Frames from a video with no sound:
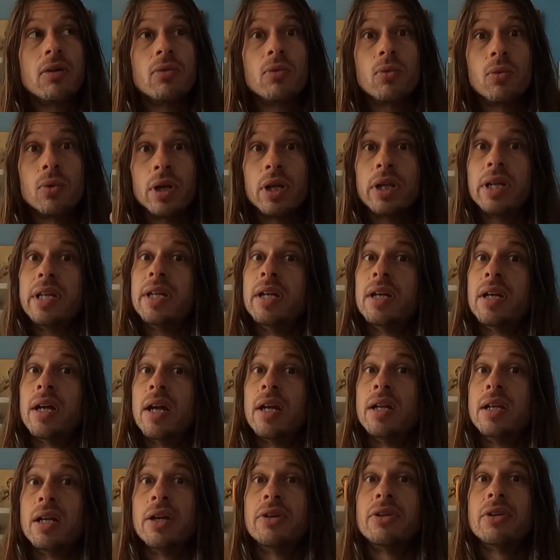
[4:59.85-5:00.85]
really
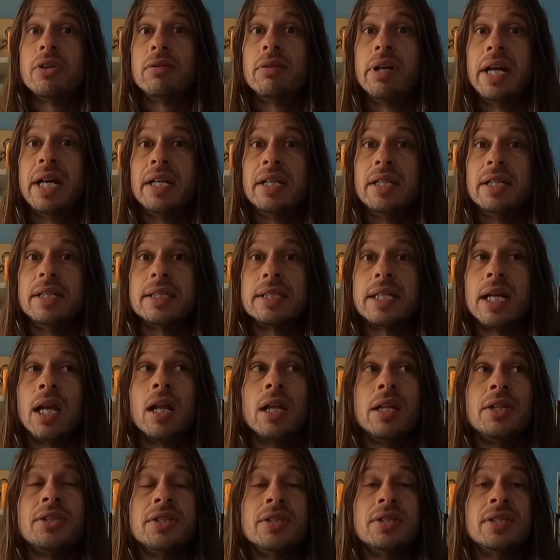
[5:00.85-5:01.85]
an underrated
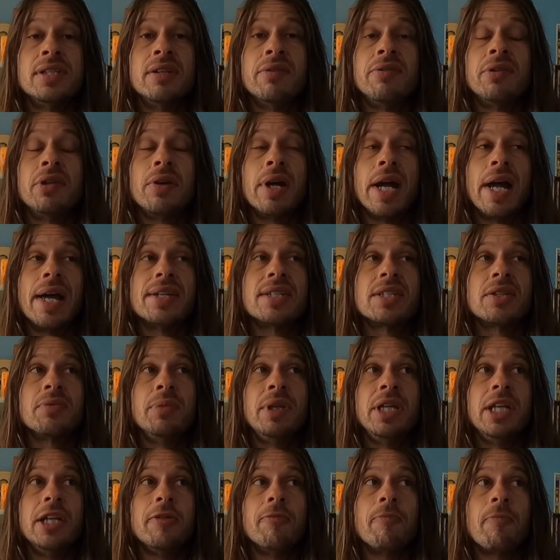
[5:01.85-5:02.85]
intelligence if you ask
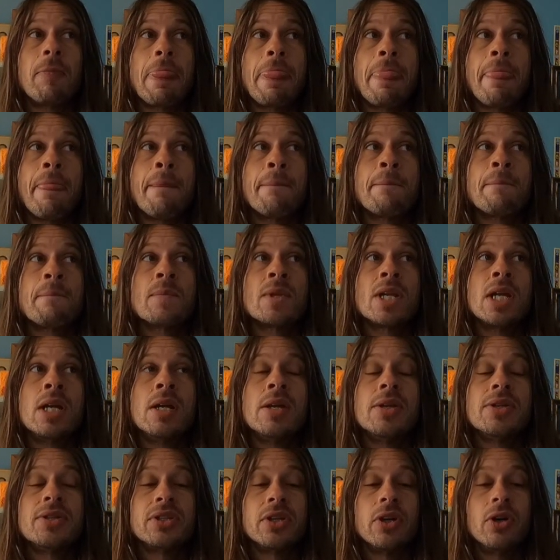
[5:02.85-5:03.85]
me.
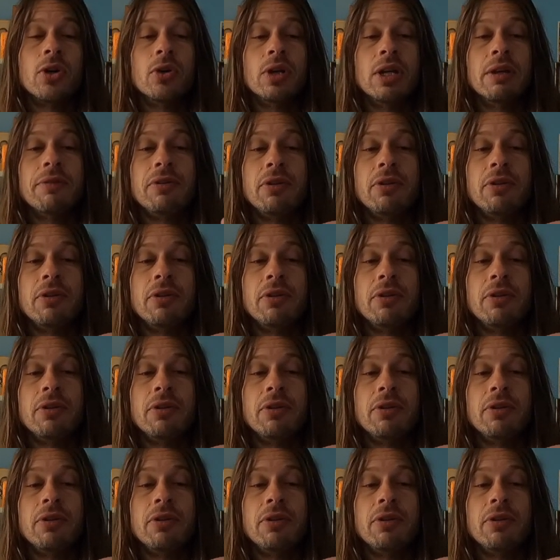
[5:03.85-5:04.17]
So